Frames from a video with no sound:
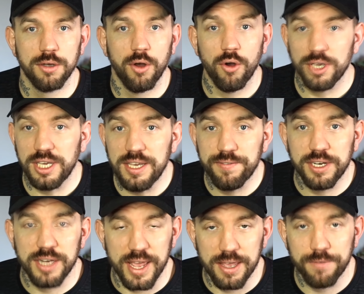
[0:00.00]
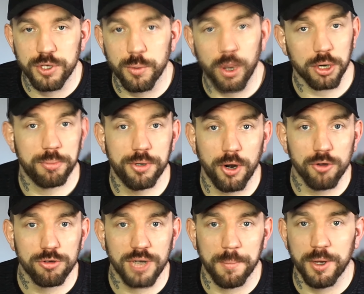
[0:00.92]
Or even if you are a
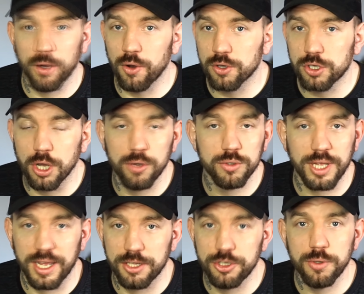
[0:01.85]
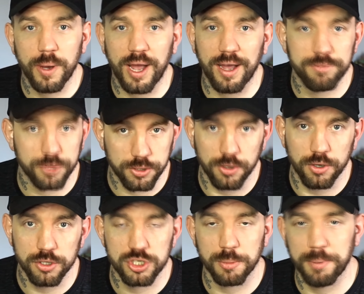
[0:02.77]
programmer or coder and you have
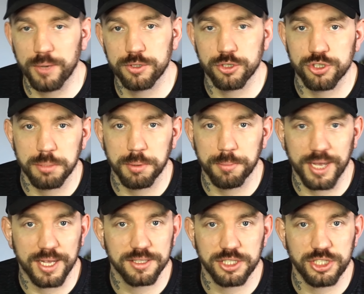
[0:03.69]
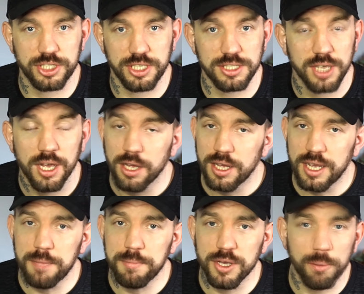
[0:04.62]
thoughts about the Triple B Anti-Cheat,
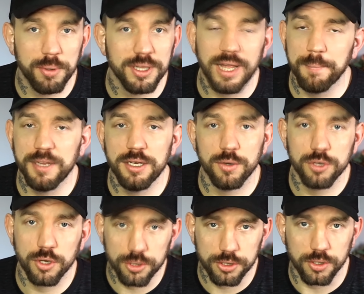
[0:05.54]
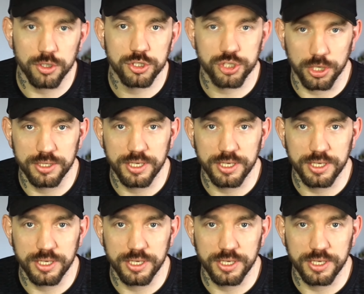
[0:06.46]
hit me up and let me know your thoughts on